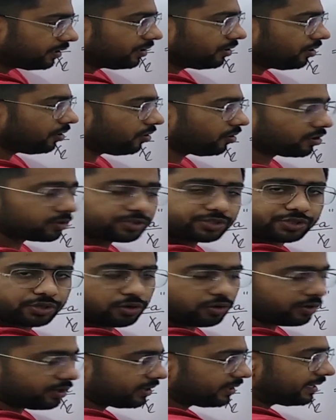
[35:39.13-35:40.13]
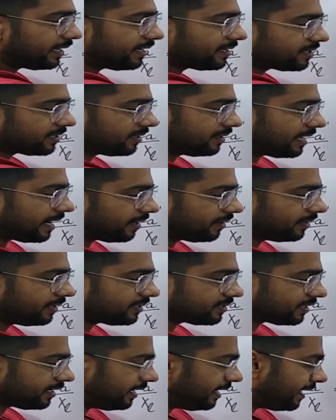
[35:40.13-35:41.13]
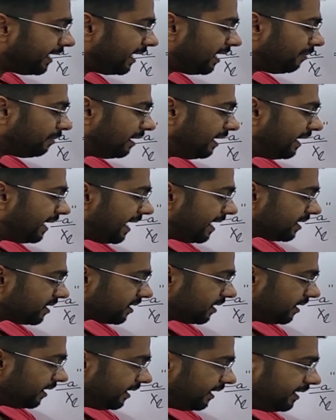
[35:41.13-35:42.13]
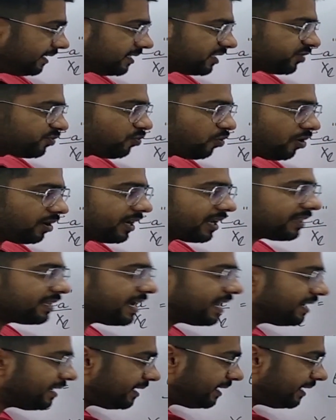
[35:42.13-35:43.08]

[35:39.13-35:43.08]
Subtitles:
or shown this, that this Ea double dash is smaller than